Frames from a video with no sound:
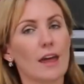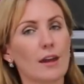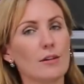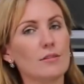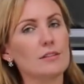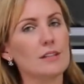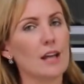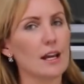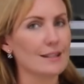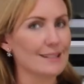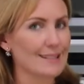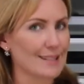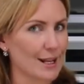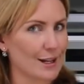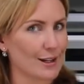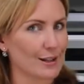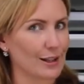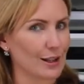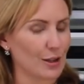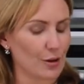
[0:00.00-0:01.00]
That'll start to set
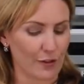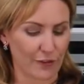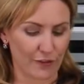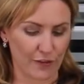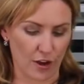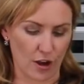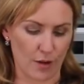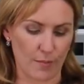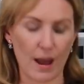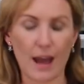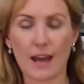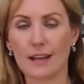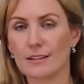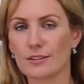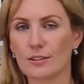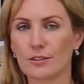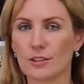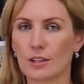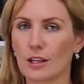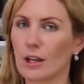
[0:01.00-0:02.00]
it a little firmer, and
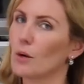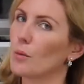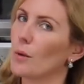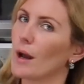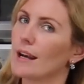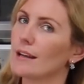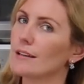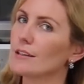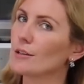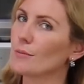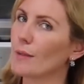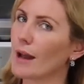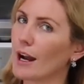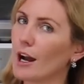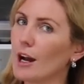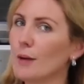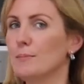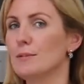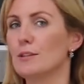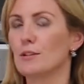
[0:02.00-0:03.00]
it's also going to wait until my
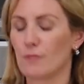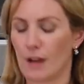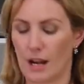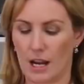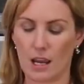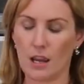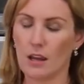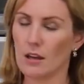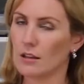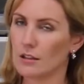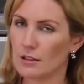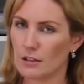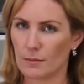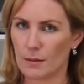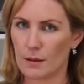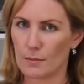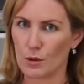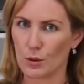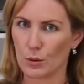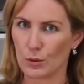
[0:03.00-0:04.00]
cups are ready to
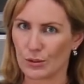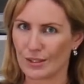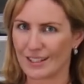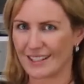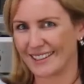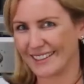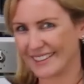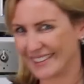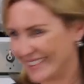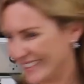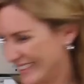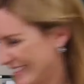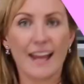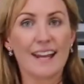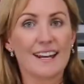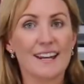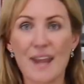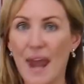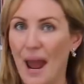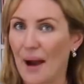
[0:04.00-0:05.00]
be moussed.
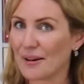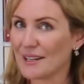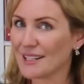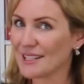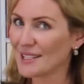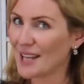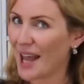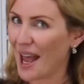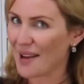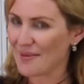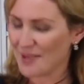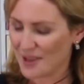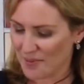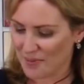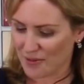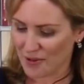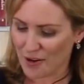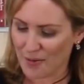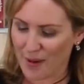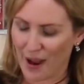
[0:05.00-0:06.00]
Now it's time to
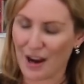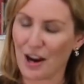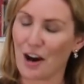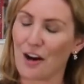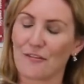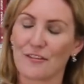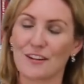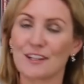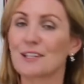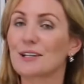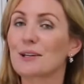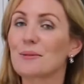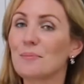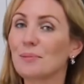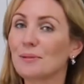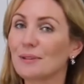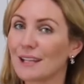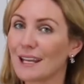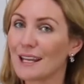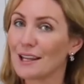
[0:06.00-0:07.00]
brew my coffee to
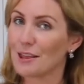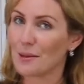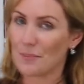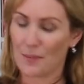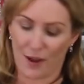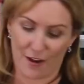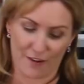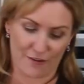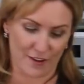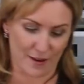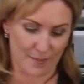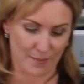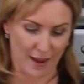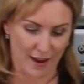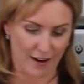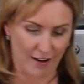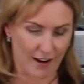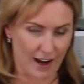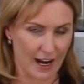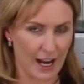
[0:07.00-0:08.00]
complete the perfect
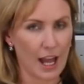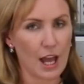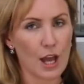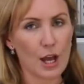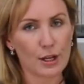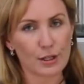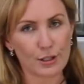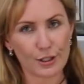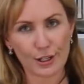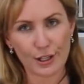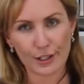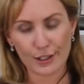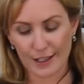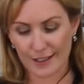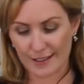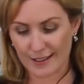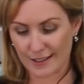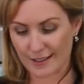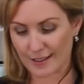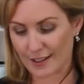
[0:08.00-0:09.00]
pairing. Not only
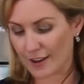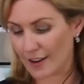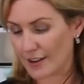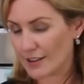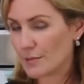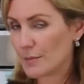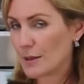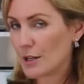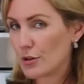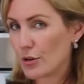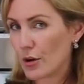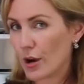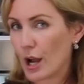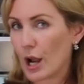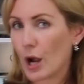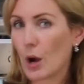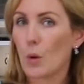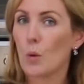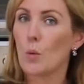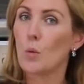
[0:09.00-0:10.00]
is this going to be
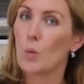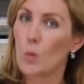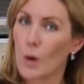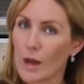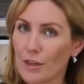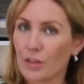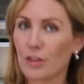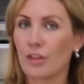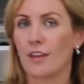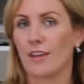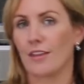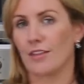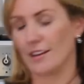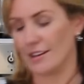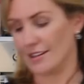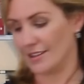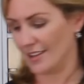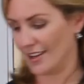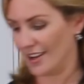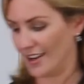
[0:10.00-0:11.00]
drunk with the
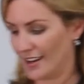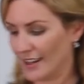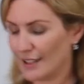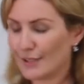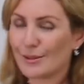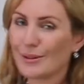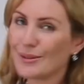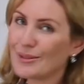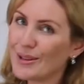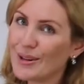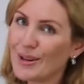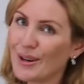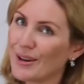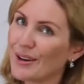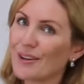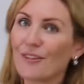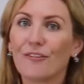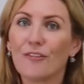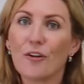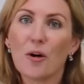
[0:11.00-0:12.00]
dessert, it's also
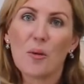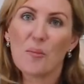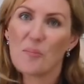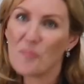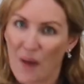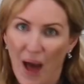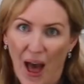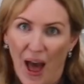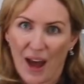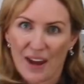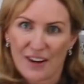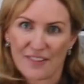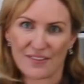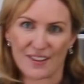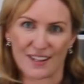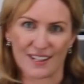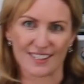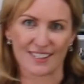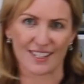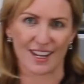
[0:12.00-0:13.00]
going to form part of
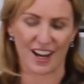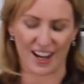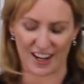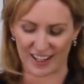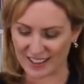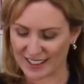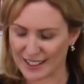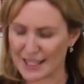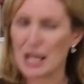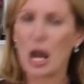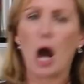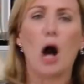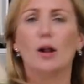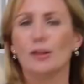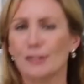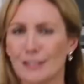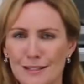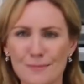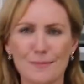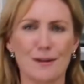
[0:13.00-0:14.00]
the dessert. It's the
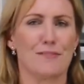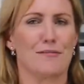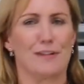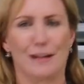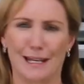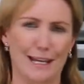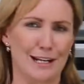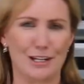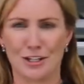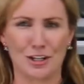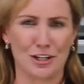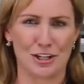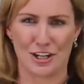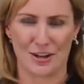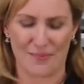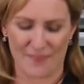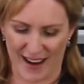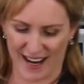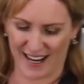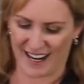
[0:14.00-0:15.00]
ultimate
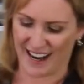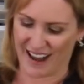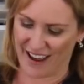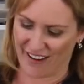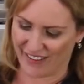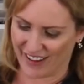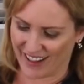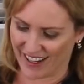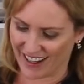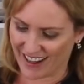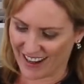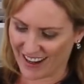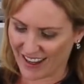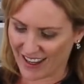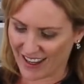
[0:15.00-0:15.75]
relationship made in heaven.